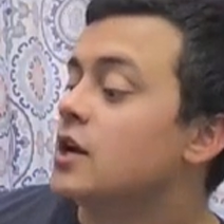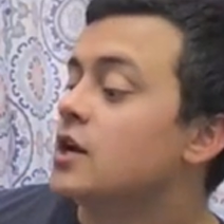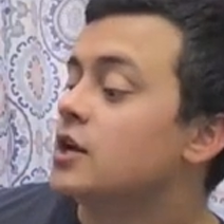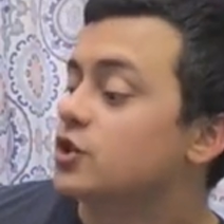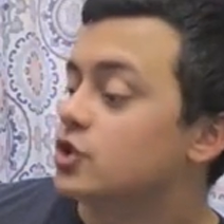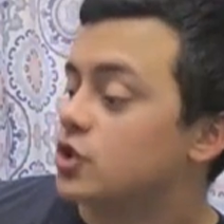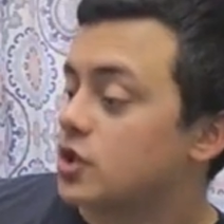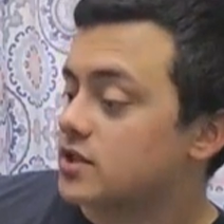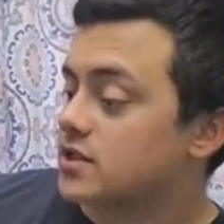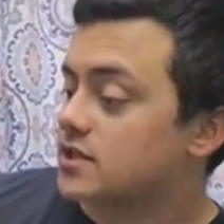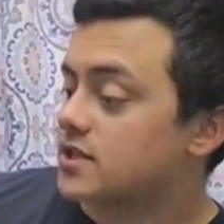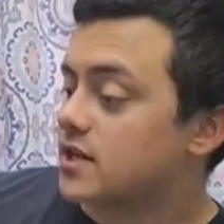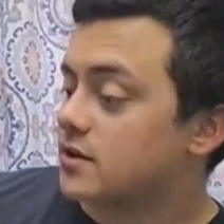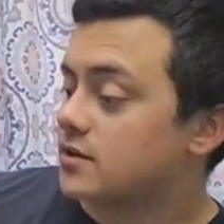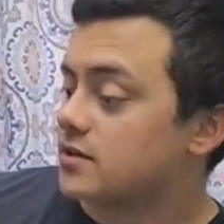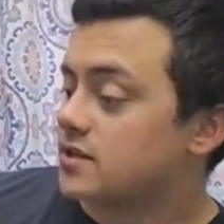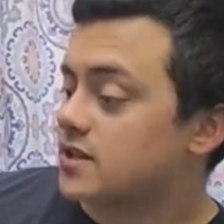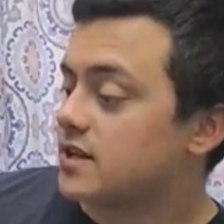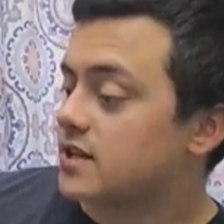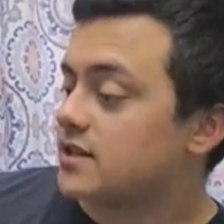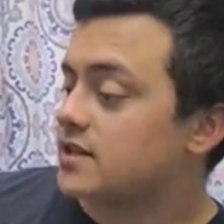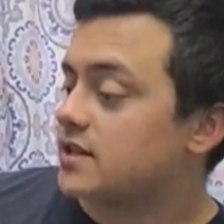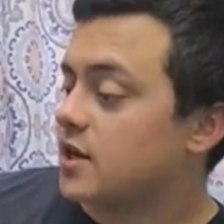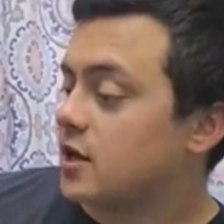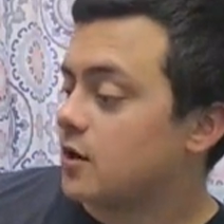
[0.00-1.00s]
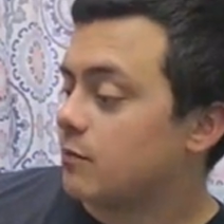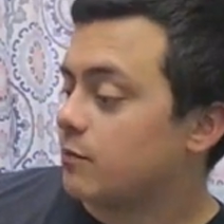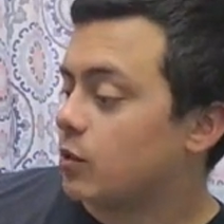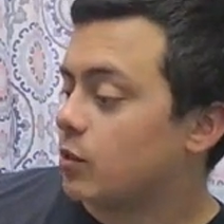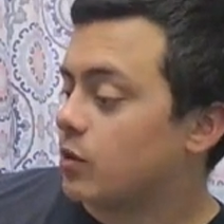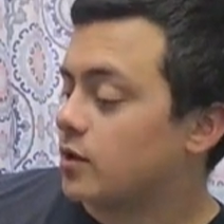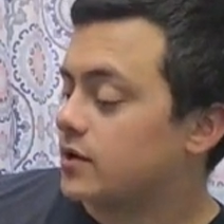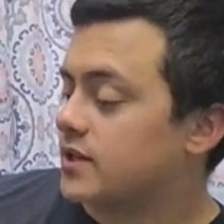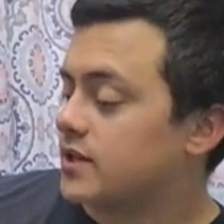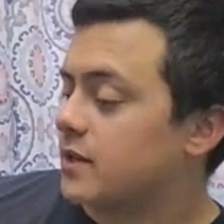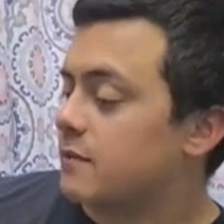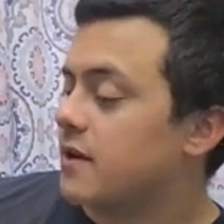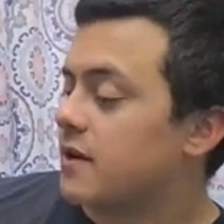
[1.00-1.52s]
Just outside the
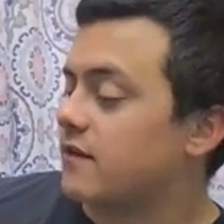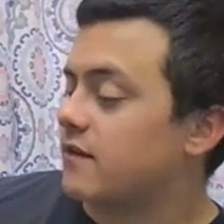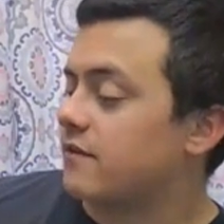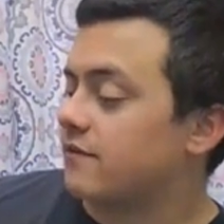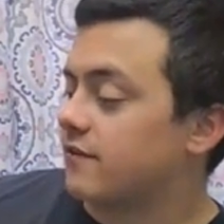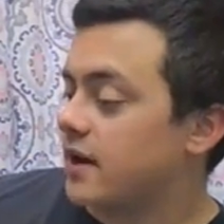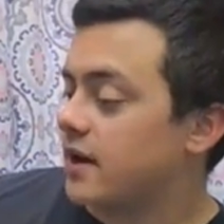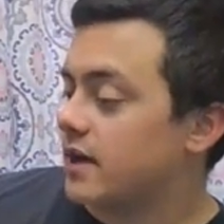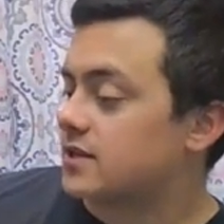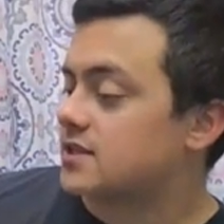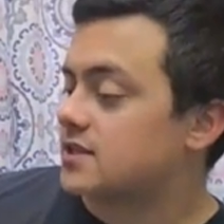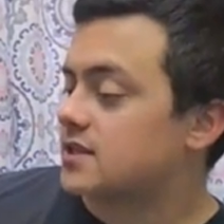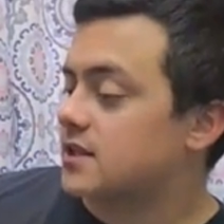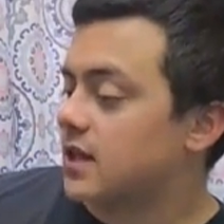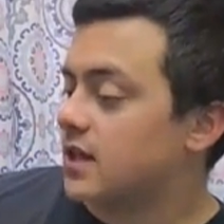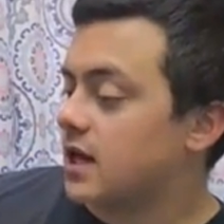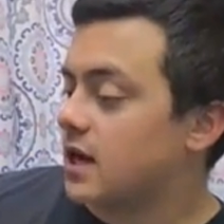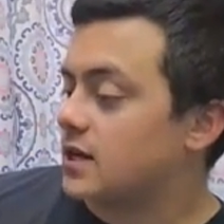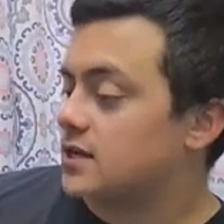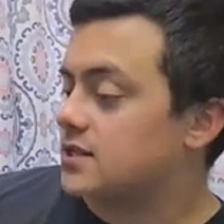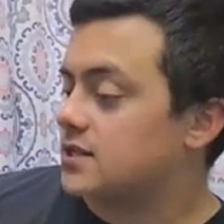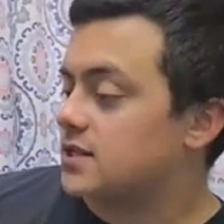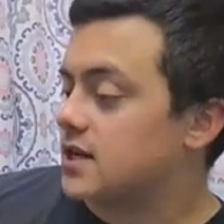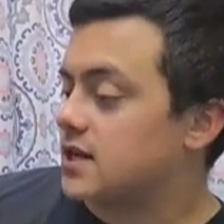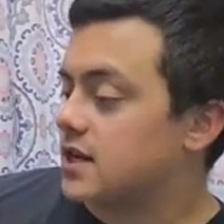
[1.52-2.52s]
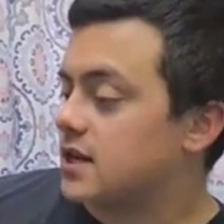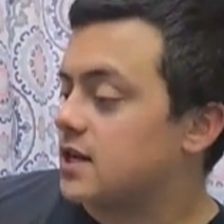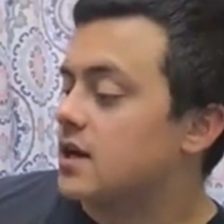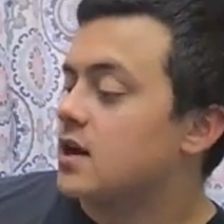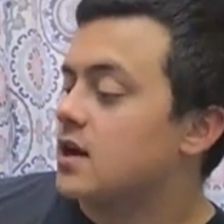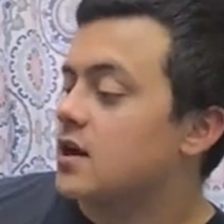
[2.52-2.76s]
airport, they met Foxy Loxy.